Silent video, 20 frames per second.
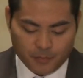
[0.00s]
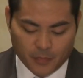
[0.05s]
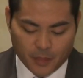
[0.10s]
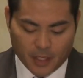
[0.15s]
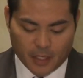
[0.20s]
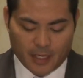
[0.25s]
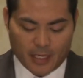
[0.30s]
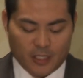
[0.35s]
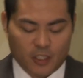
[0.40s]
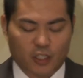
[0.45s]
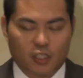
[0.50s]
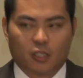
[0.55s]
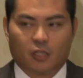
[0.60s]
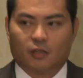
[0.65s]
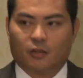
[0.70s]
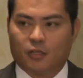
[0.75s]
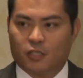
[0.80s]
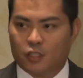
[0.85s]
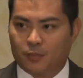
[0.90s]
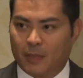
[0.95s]
against
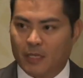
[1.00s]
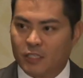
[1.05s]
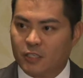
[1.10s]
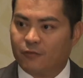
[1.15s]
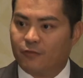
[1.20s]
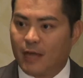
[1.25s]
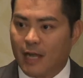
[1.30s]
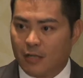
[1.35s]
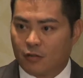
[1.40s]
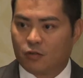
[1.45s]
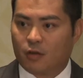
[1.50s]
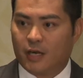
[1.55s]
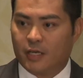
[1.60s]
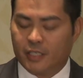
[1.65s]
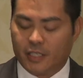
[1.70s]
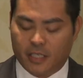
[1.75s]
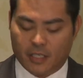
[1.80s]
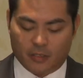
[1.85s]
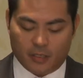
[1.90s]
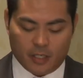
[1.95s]
the specified
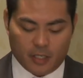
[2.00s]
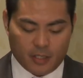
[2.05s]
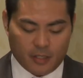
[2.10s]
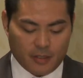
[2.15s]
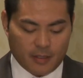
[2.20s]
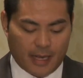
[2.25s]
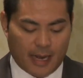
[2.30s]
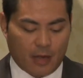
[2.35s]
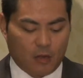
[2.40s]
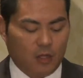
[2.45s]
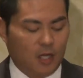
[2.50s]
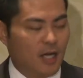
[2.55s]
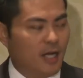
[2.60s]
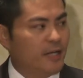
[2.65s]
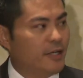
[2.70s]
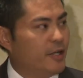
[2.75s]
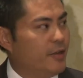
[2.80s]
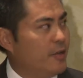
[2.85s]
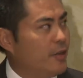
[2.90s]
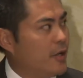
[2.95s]
criteria
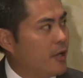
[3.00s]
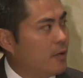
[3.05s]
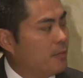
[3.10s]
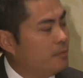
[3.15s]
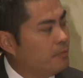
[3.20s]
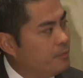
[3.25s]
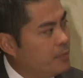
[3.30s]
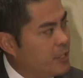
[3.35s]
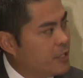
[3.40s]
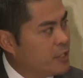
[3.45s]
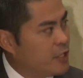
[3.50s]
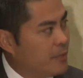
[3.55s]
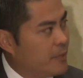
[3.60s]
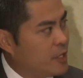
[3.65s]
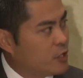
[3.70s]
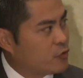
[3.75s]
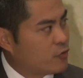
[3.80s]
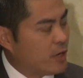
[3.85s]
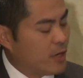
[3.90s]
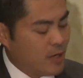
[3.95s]
outlined in their
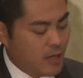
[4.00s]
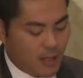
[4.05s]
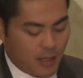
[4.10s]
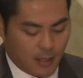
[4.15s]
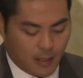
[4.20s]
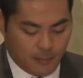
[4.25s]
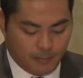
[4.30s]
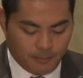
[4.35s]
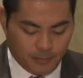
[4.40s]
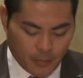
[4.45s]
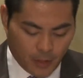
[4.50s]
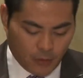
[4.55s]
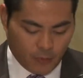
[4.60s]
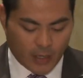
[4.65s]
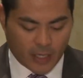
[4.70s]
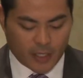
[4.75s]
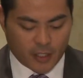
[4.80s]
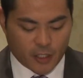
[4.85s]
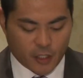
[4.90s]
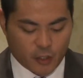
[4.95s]
PCMH
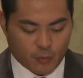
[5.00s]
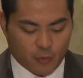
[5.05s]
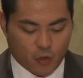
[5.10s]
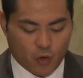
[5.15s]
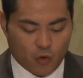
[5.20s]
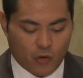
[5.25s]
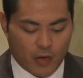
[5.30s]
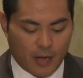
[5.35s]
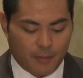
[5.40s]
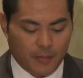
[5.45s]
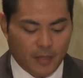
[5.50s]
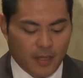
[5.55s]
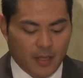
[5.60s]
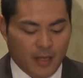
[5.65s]
recognition program.